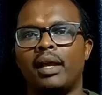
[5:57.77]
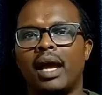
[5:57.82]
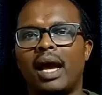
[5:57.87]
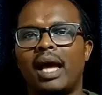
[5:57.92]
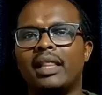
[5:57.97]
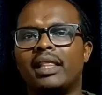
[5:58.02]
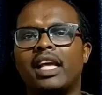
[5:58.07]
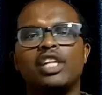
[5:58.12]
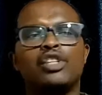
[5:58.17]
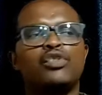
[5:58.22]

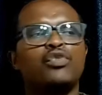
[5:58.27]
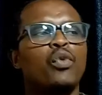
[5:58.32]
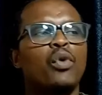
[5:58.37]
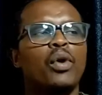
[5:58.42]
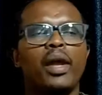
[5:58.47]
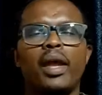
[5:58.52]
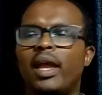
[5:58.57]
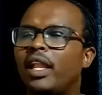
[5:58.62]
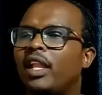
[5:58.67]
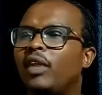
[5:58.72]
And that's for
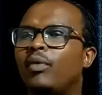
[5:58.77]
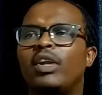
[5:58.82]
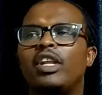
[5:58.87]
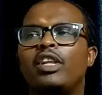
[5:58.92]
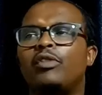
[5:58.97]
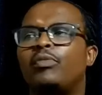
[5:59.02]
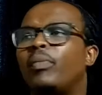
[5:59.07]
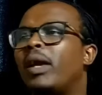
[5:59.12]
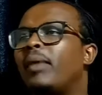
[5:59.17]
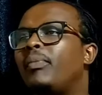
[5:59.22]
anyone.
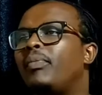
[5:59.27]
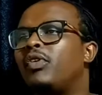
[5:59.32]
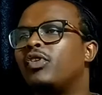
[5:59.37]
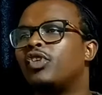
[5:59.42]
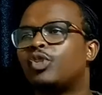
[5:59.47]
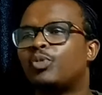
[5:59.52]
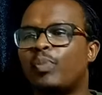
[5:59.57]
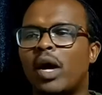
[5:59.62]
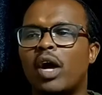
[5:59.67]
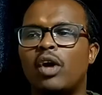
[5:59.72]
It might be your
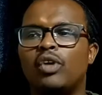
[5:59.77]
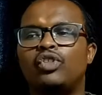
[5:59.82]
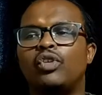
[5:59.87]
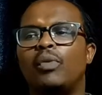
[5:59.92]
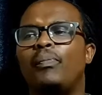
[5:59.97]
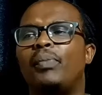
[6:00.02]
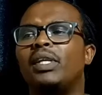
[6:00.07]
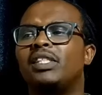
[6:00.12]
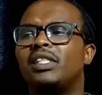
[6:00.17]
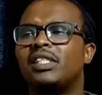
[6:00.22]
spouse, your
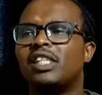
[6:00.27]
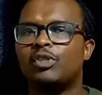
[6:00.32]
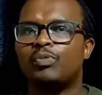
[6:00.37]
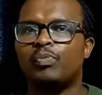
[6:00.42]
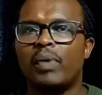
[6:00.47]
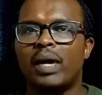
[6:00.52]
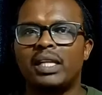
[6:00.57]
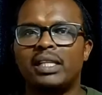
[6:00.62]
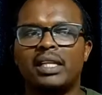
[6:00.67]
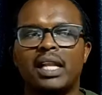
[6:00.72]
business
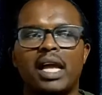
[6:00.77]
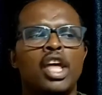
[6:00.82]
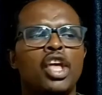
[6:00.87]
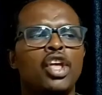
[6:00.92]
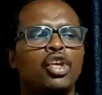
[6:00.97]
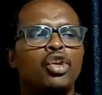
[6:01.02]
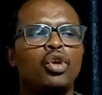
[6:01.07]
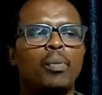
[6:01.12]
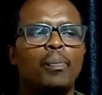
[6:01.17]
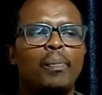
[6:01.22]
partner,
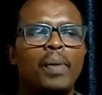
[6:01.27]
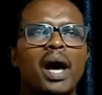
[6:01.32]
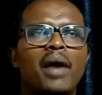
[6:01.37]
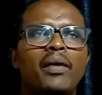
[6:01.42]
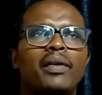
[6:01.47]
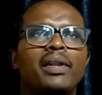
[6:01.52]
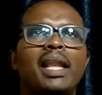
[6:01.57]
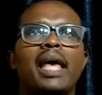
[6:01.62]
your parent.